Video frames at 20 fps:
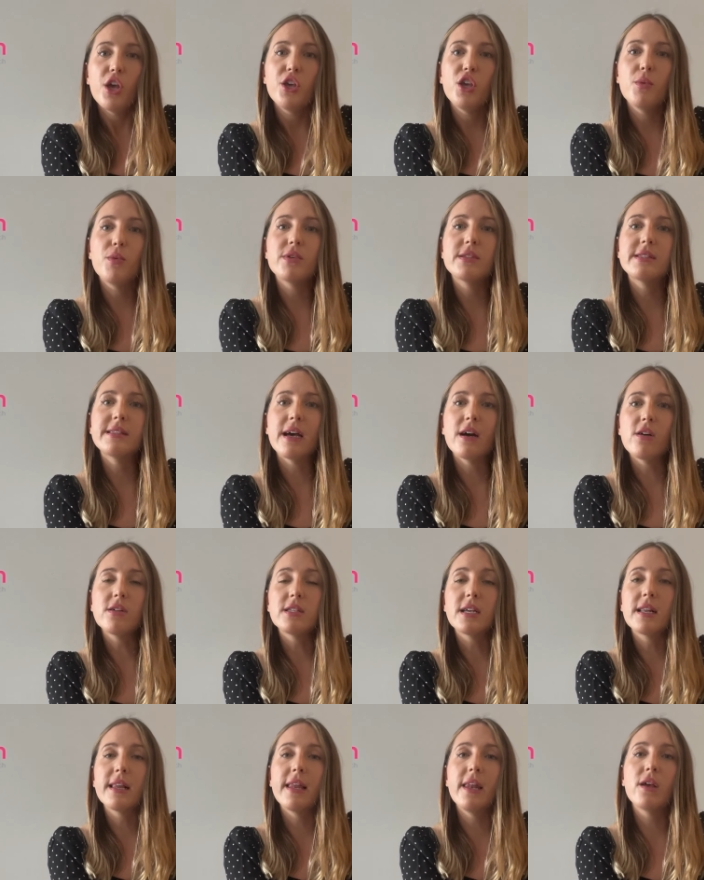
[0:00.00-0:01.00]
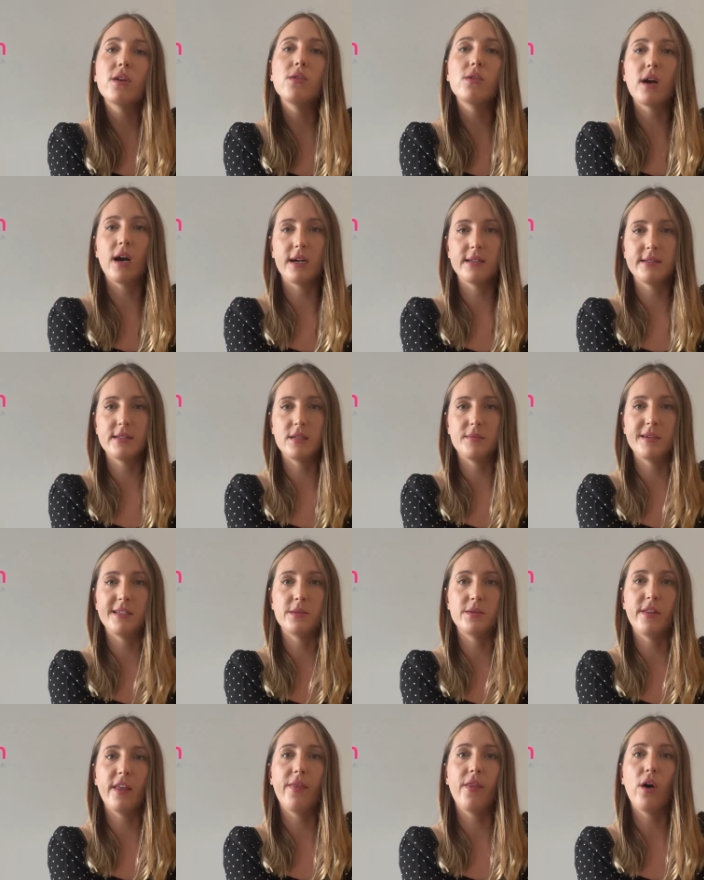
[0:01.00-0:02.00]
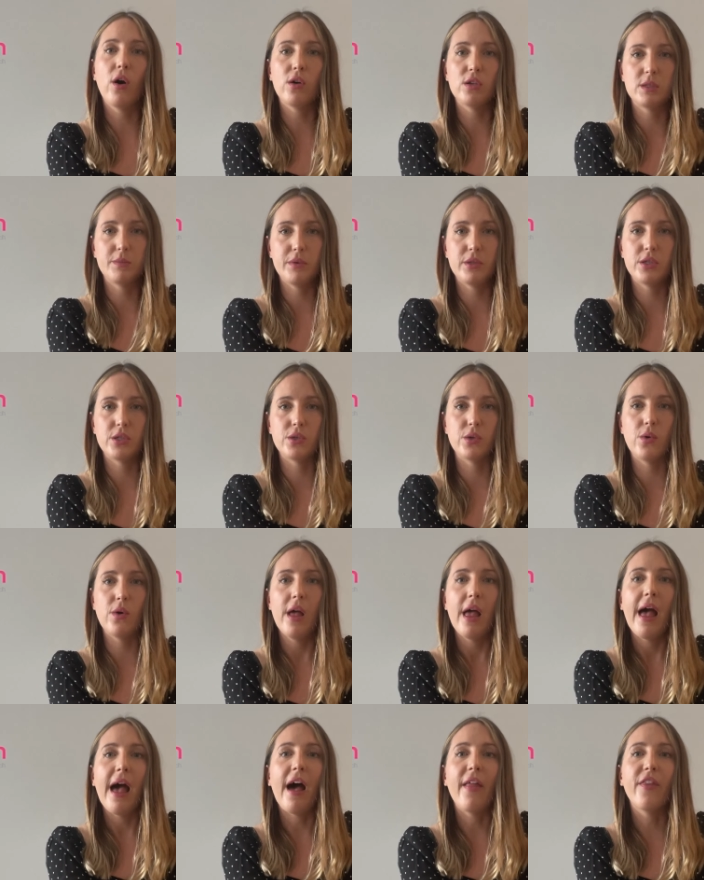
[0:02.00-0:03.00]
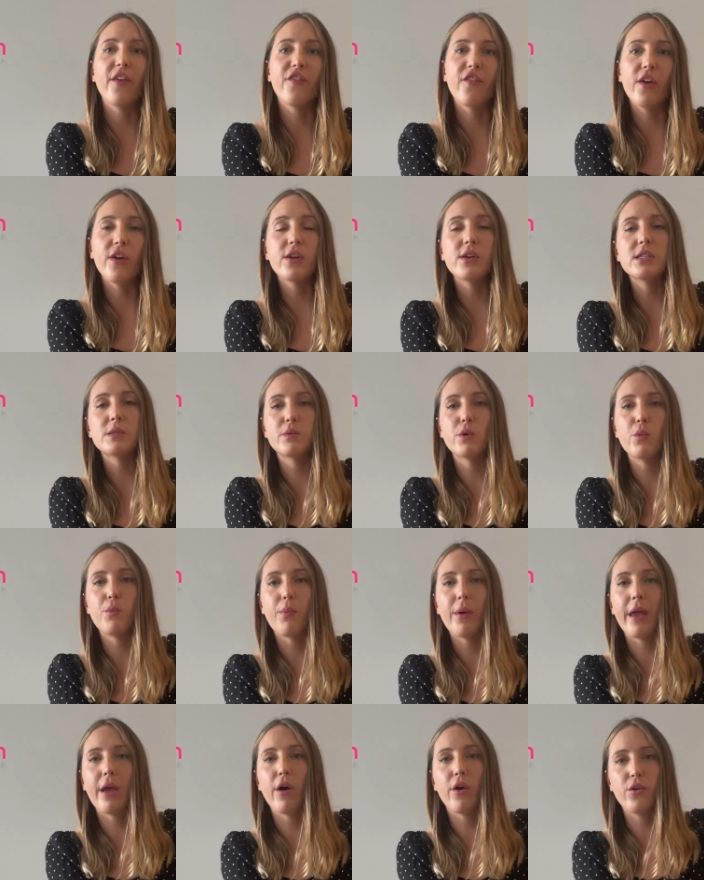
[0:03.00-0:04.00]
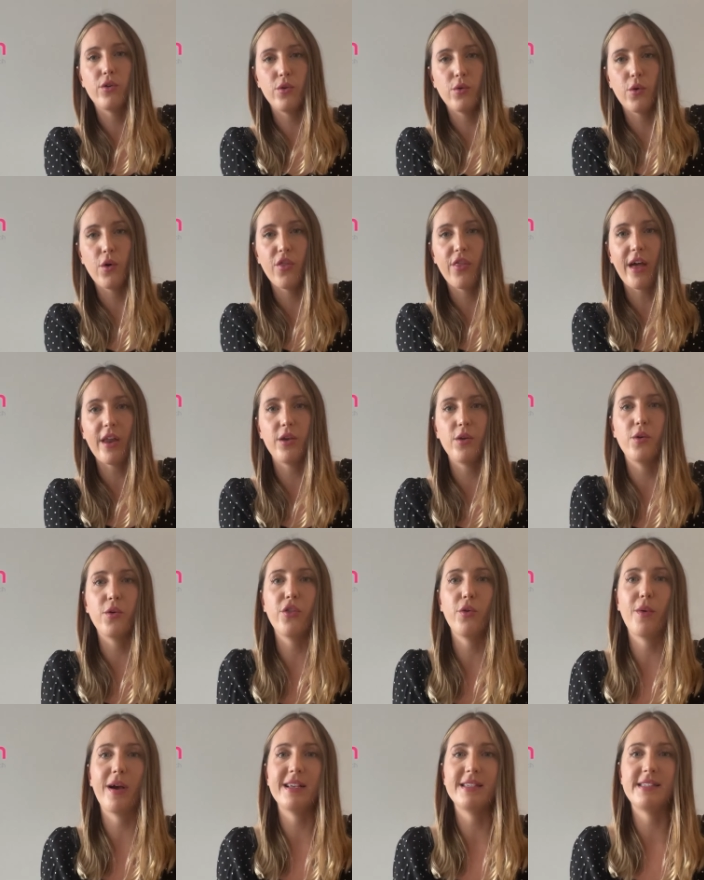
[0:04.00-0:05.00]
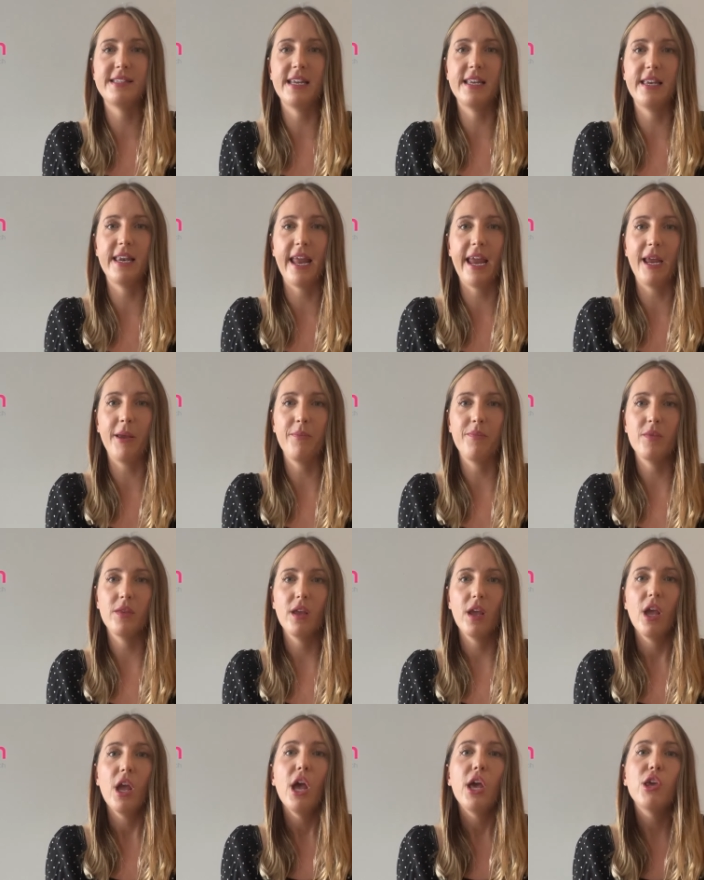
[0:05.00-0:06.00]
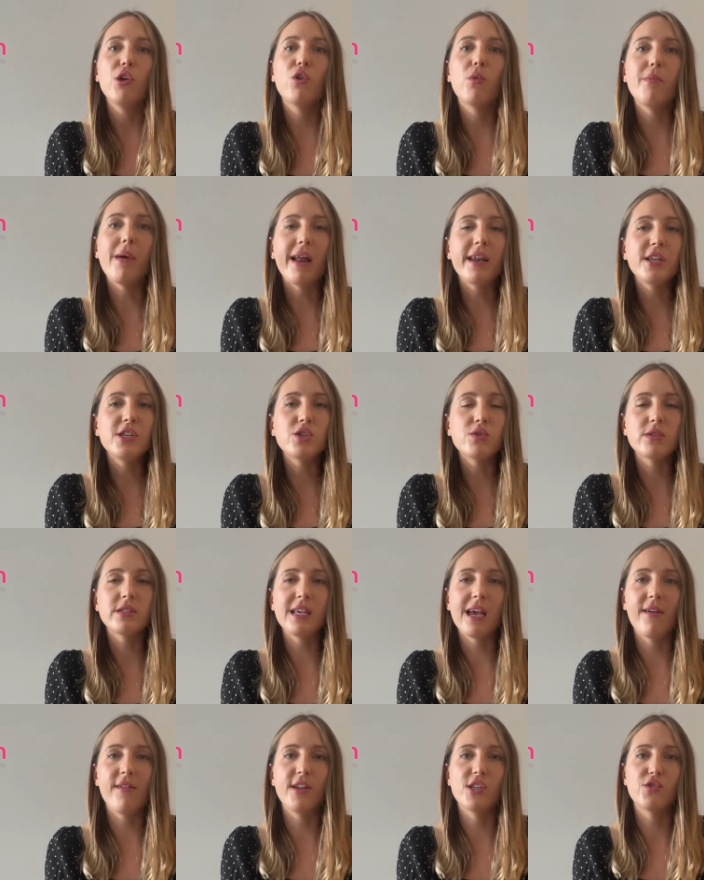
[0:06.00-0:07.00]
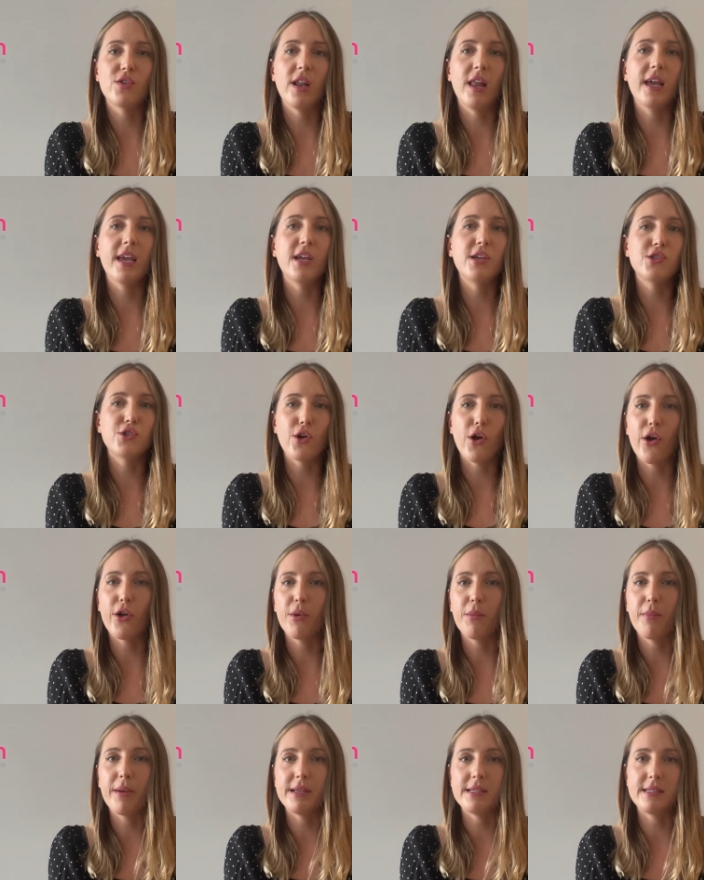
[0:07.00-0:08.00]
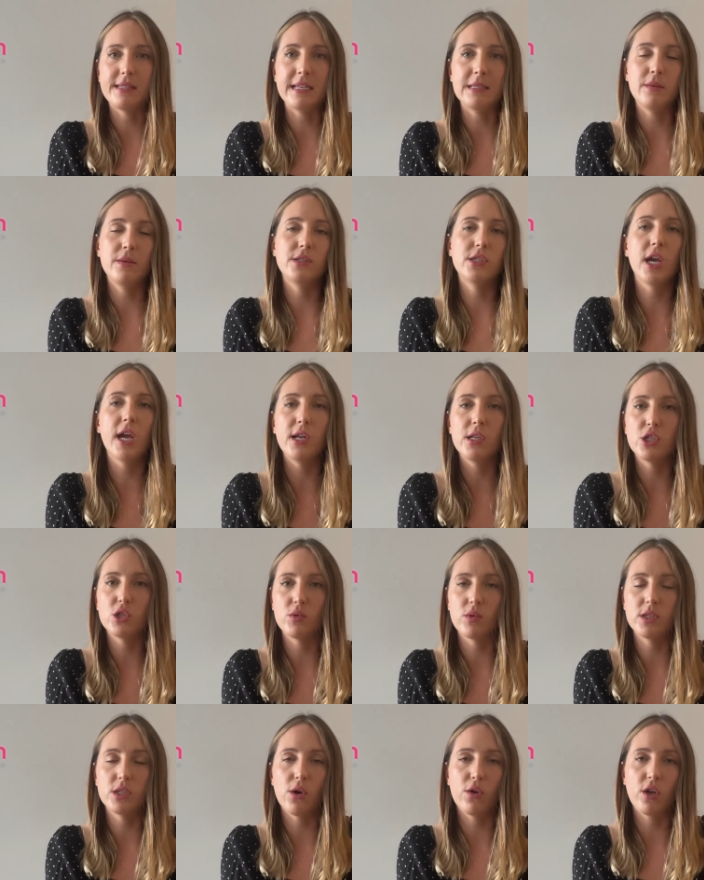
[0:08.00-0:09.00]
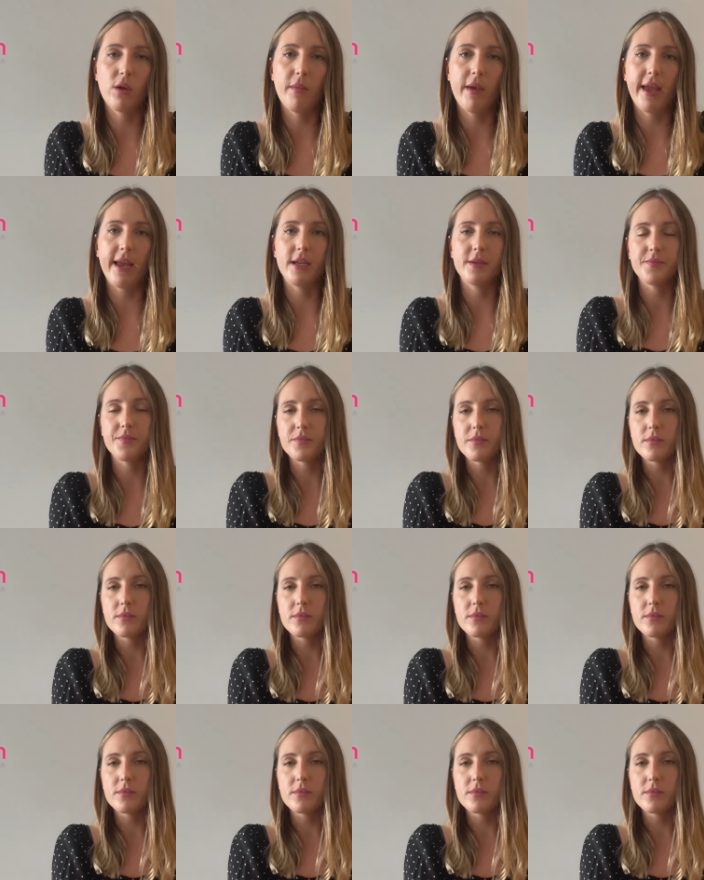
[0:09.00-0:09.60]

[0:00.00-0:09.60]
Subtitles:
You will sell to clinical customers within the hospital and the focus will be on North and Northwest Sydney. You will manage your territory like it's your own business with total autonomy.